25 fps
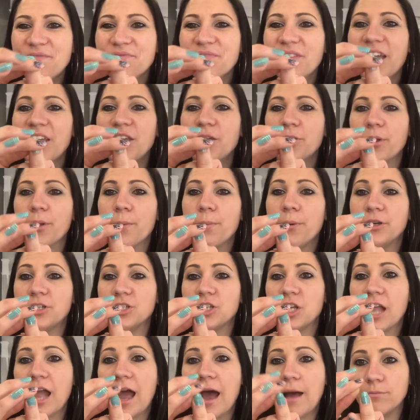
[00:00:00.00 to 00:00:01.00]
You want to push
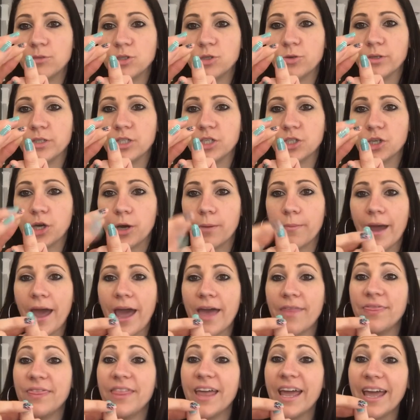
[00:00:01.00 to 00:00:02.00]
it up towards the top,
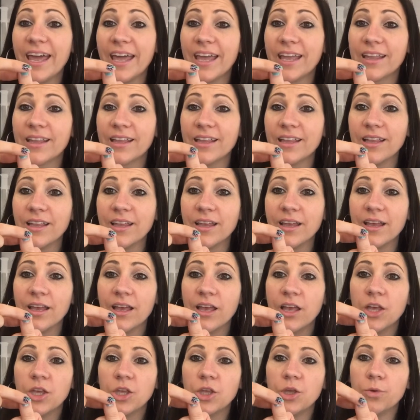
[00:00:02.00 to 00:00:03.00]
and then
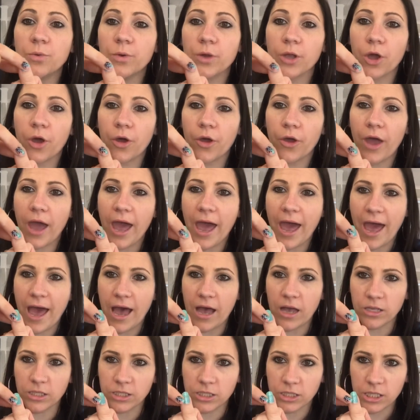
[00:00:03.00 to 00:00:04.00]
you want to go
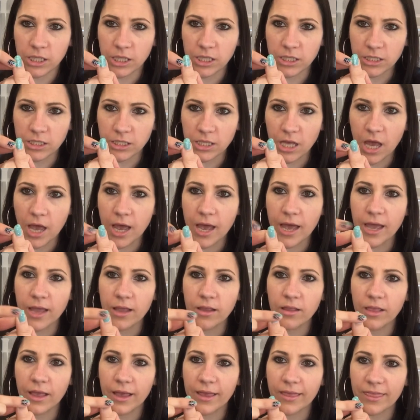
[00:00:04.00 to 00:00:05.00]
out to the
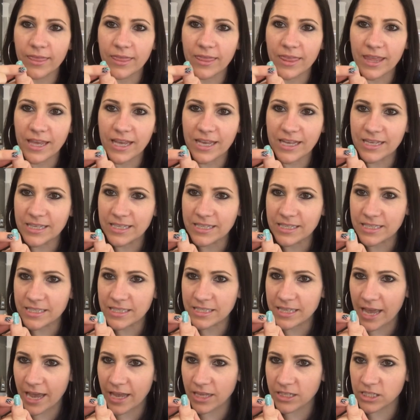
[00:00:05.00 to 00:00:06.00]
side like
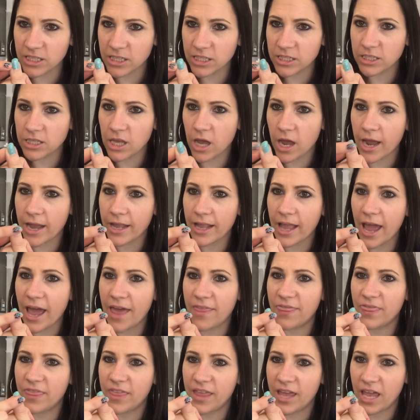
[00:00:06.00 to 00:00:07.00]
this, out to the side,
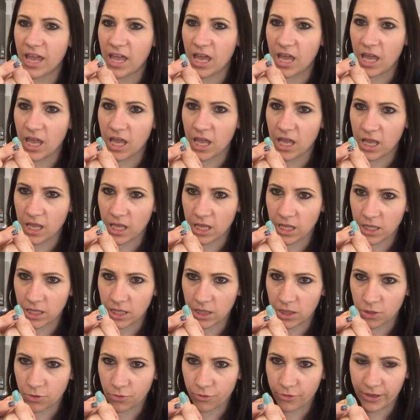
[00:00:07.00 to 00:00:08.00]
and
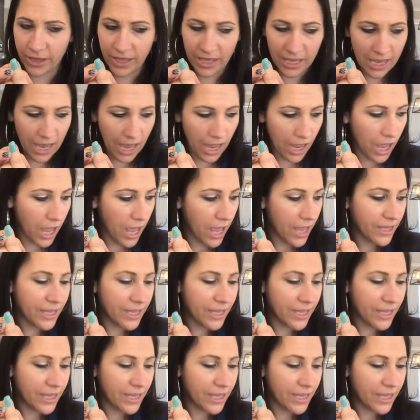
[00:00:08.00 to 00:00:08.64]
then through here.